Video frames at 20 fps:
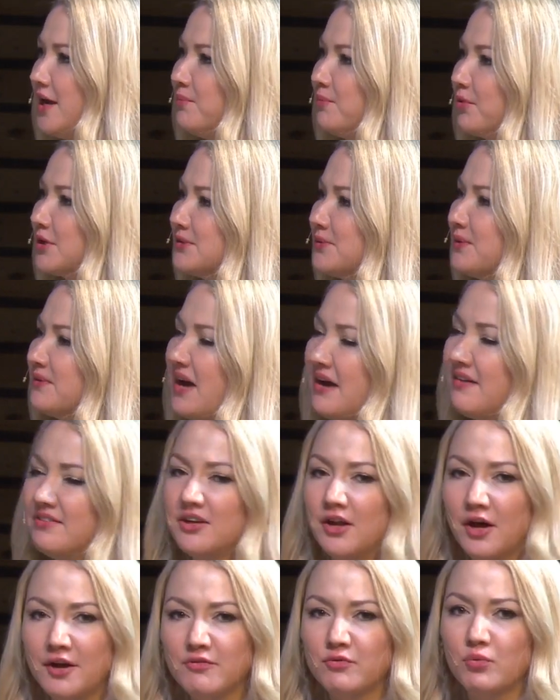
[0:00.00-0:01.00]
Because we have a
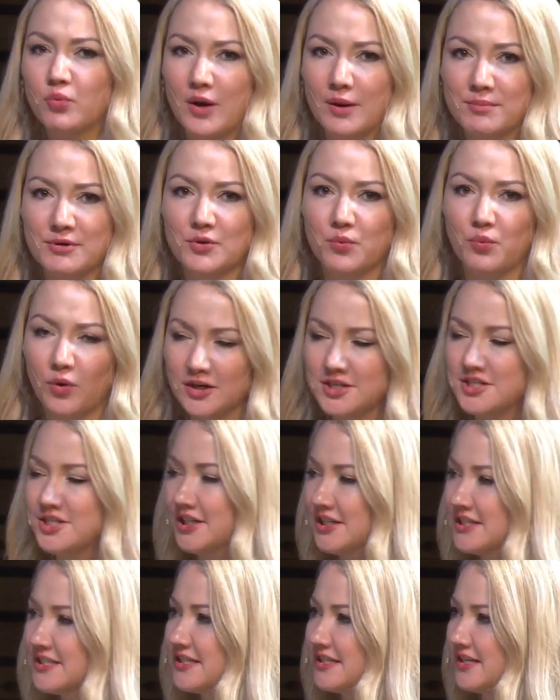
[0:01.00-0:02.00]
lot of women
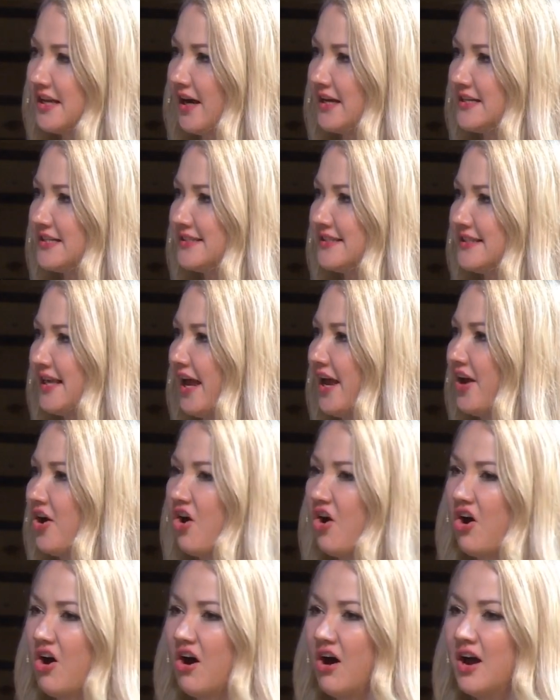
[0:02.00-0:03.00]
watching tonight and they
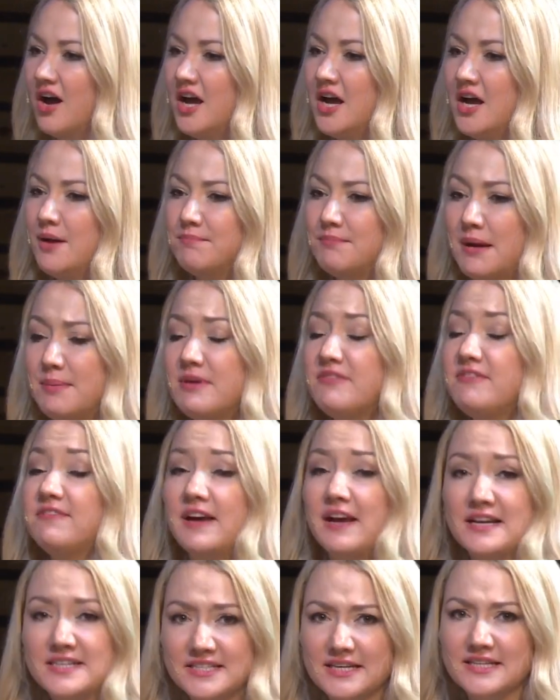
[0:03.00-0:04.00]
are maybe
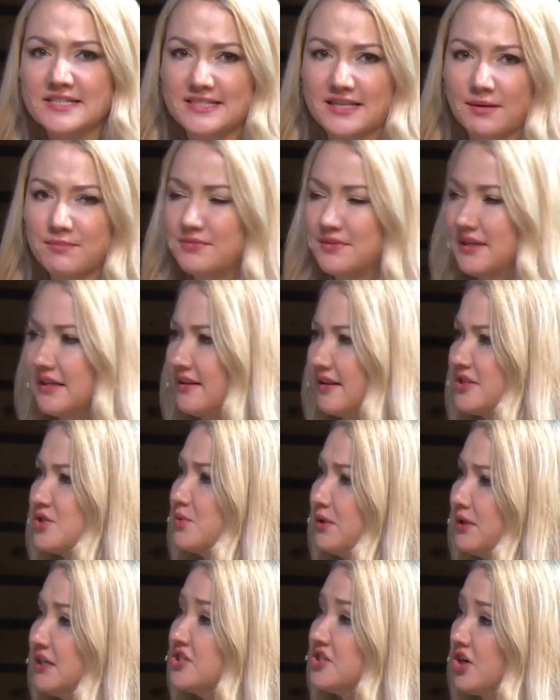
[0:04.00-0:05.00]
facing something that's
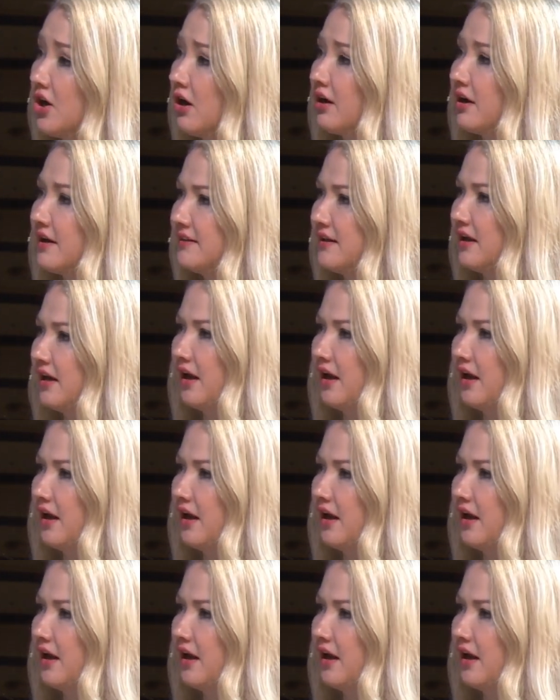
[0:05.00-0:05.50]
really dark in their